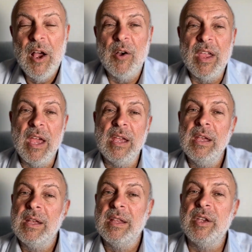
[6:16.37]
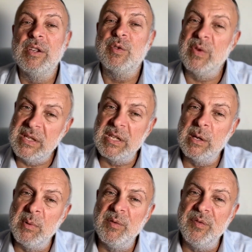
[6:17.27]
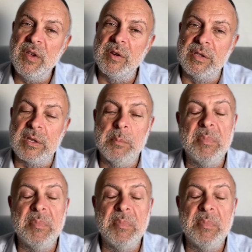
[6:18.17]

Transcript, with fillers: Okay? There's reasonable fears,